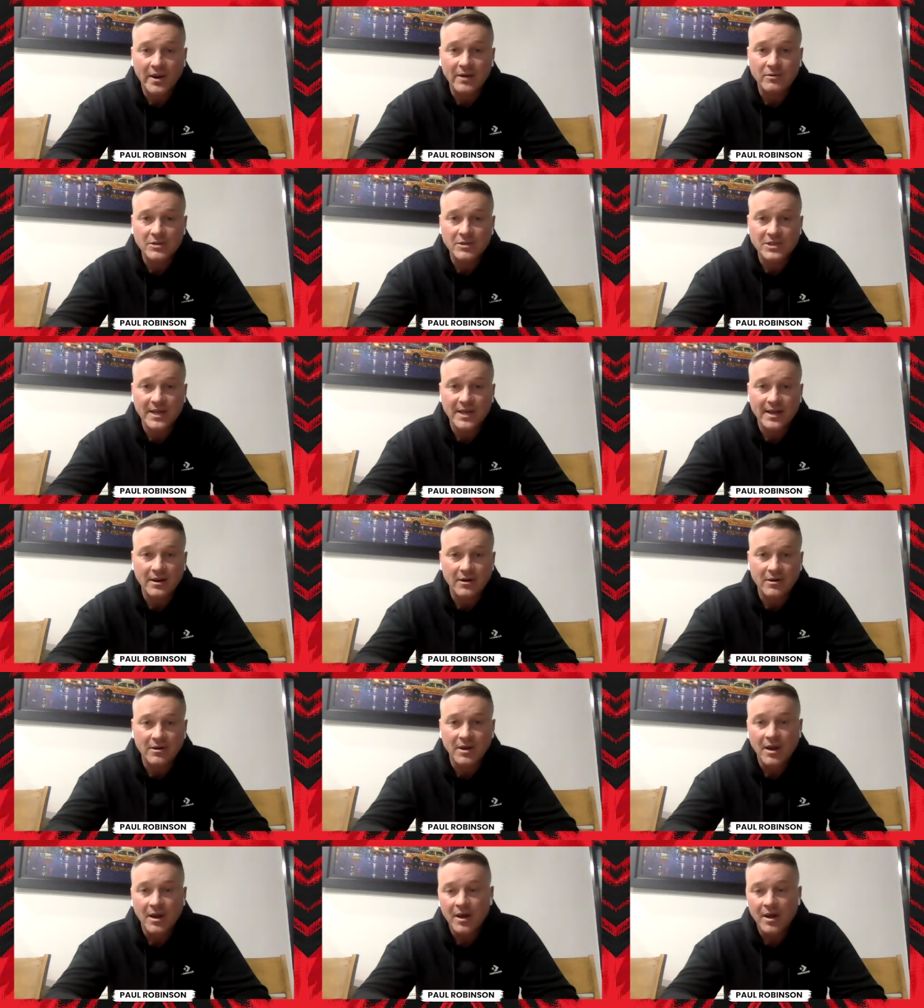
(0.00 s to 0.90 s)
He was saying,
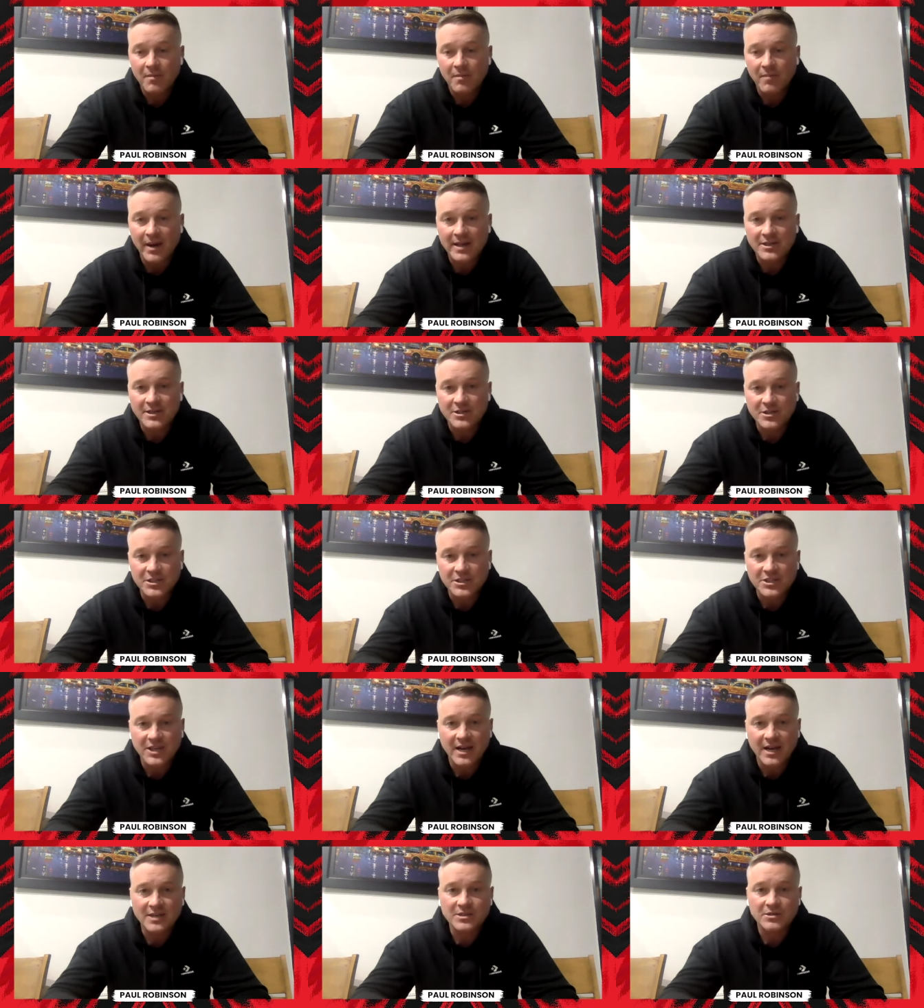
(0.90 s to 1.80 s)
look, managers are
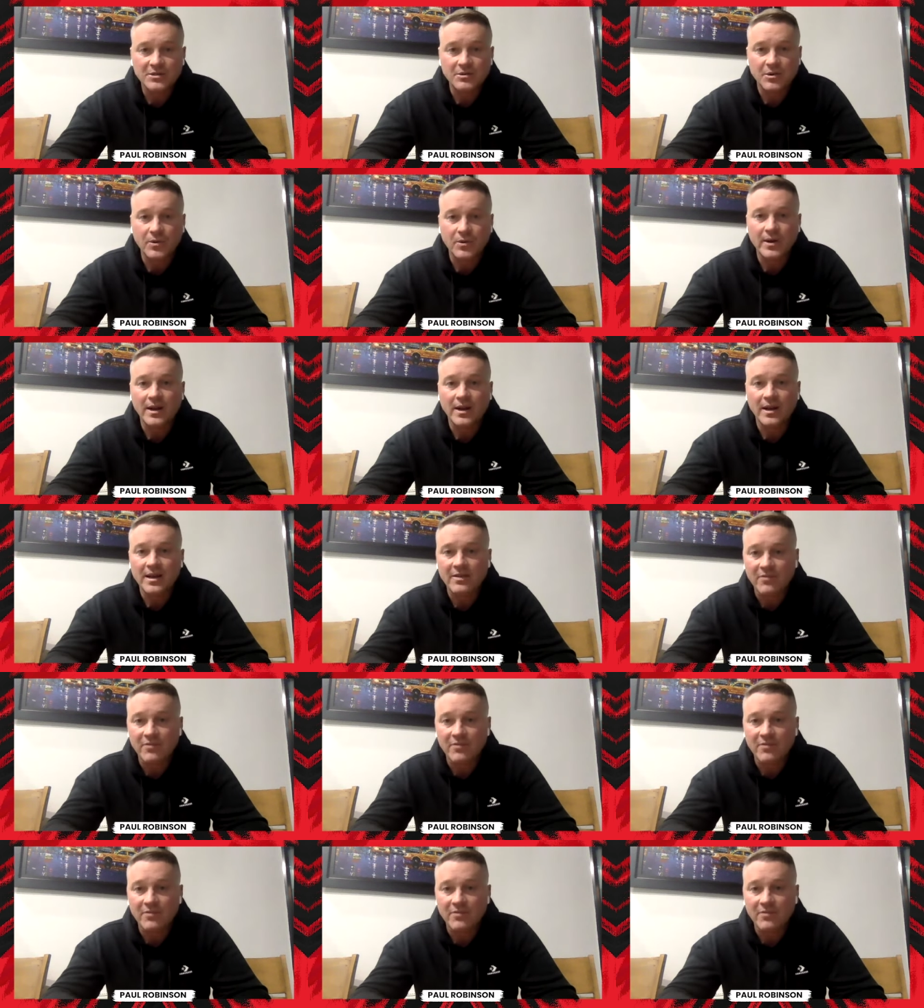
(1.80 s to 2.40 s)
sacked too quickly.